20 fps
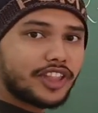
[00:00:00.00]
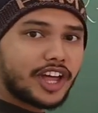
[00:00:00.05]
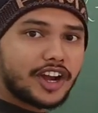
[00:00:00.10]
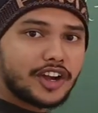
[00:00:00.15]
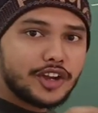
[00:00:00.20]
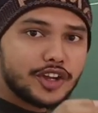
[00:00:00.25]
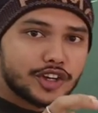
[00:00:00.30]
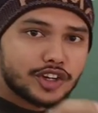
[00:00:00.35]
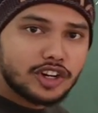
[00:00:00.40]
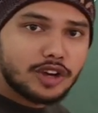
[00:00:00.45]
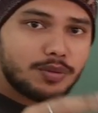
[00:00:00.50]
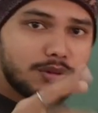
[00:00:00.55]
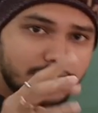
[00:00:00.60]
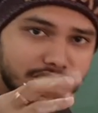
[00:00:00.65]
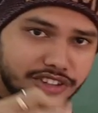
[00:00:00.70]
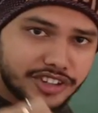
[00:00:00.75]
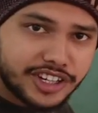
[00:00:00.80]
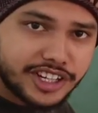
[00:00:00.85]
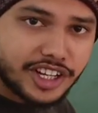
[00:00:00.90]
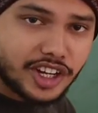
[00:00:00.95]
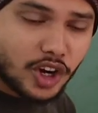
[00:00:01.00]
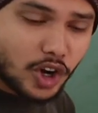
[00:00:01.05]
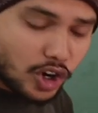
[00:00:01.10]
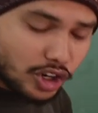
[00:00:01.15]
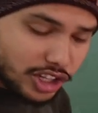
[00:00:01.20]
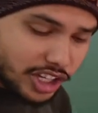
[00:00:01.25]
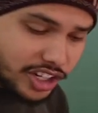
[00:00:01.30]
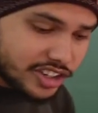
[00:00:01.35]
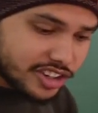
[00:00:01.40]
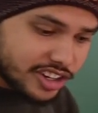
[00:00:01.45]
the nucleophilicity or
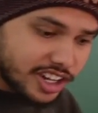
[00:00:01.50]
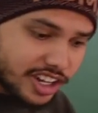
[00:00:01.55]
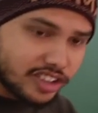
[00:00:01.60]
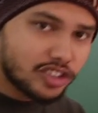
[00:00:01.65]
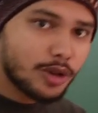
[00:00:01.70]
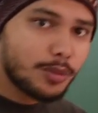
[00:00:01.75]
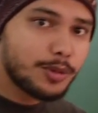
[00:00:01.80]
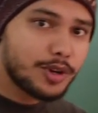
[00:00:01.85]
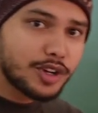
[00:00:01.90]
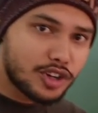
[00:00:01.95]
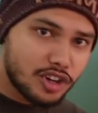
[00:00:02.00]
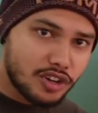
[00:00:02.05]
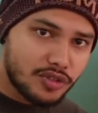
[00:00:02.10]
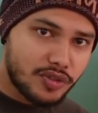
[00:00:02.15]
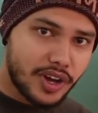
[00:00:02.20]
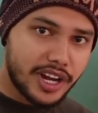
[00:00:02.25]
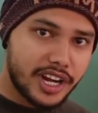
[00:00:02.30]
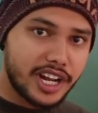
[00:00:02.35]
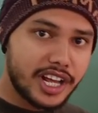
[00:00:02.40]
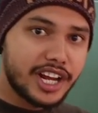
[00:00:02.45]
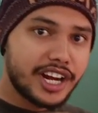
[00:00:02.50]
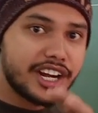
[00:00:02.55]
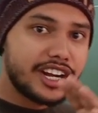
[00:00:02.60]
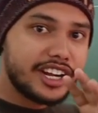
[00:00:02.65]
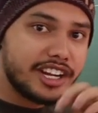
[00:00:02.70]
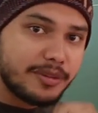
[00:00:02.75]
the strength of nucleophile